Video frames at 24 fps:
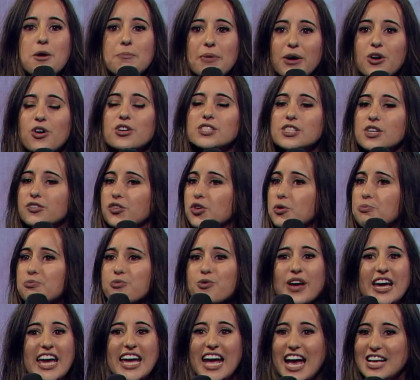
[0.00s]
because of you
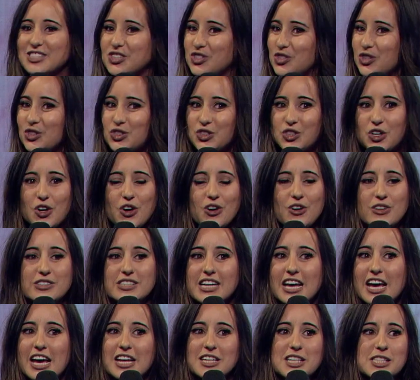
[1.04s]
bringing us to church,
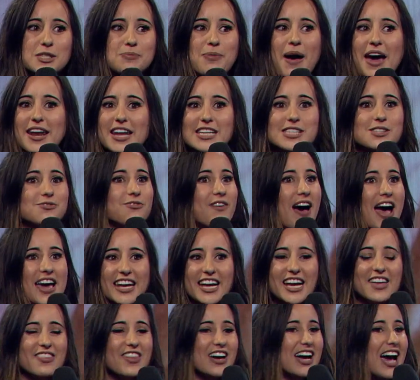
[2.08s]
despite us
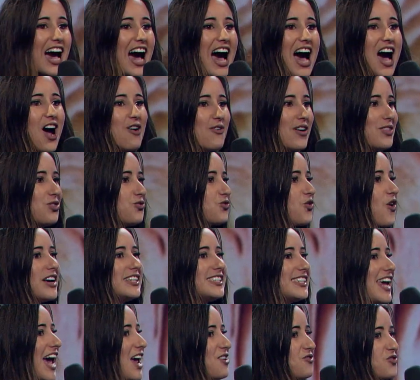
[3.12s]
fighting in the car and
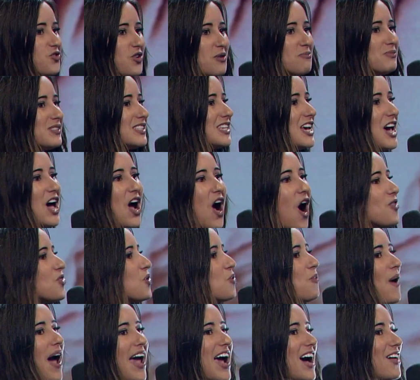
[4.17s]
throwing tantrums on
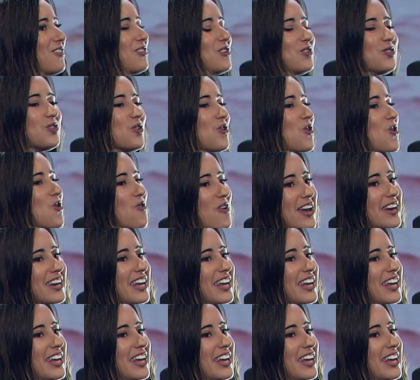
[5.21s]
the way out the door.